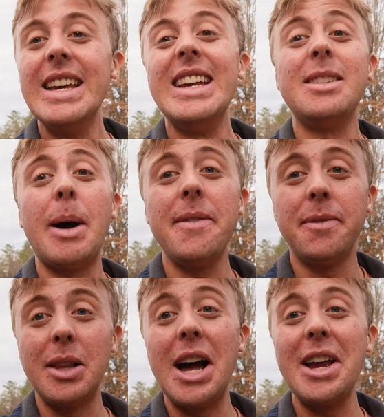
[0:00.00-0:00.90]
is by
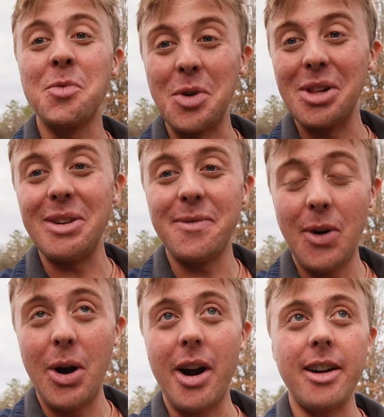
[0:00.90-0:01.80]
flying really
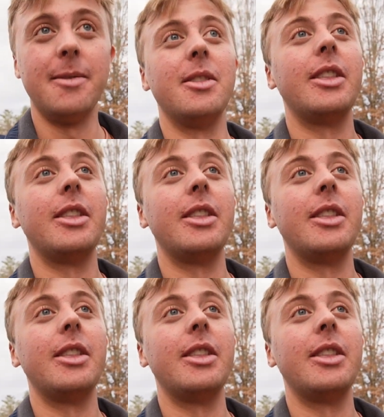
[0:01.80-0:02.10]
far.